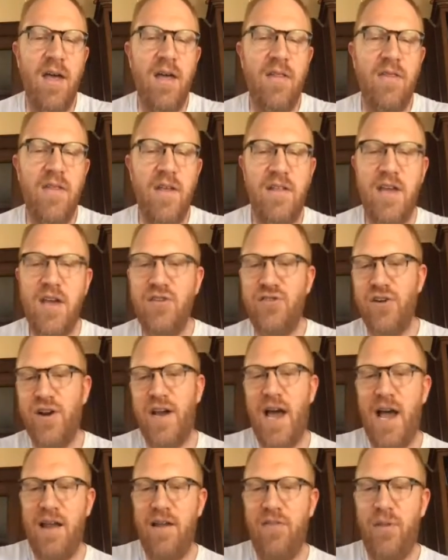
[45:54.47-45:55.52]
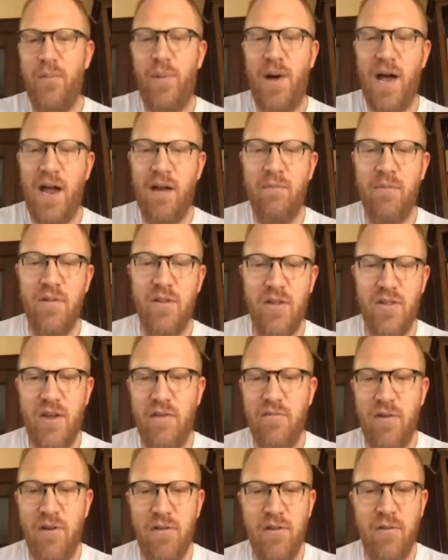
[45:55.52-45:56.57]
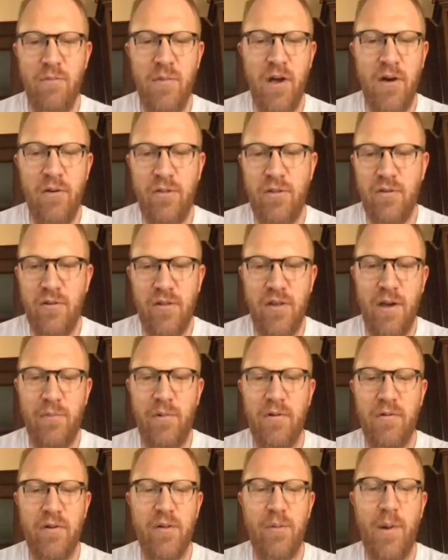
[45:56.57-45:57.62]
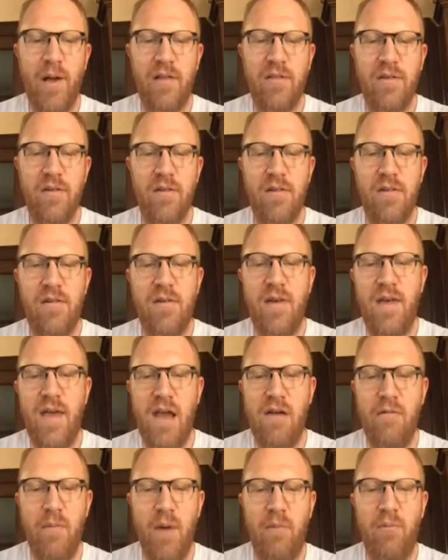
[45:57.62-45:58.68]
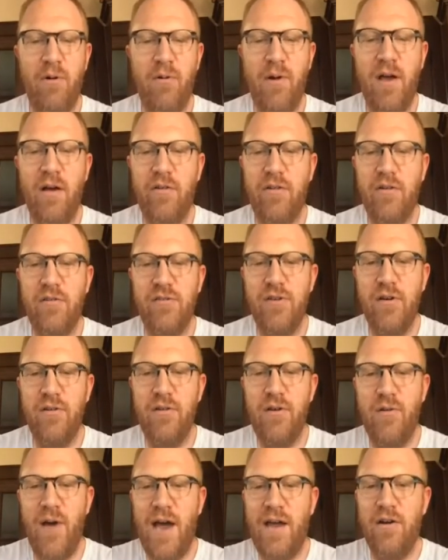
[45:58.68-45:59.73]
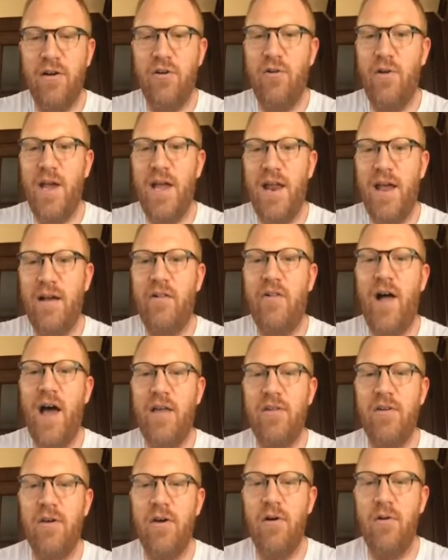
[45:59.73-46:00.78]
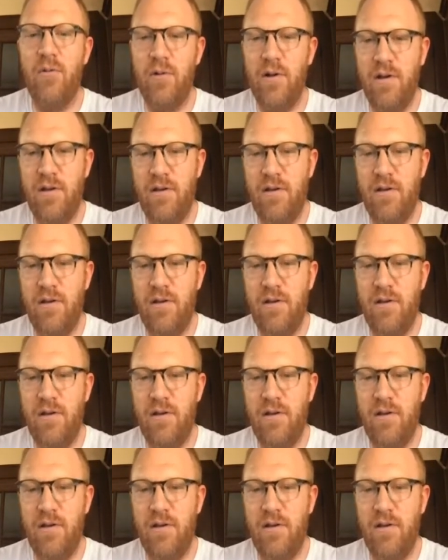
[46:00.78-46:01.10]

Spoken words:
The teacher guide at the bottom just gives you some notes or sample responses. And remember, we also showed you how to create a class code.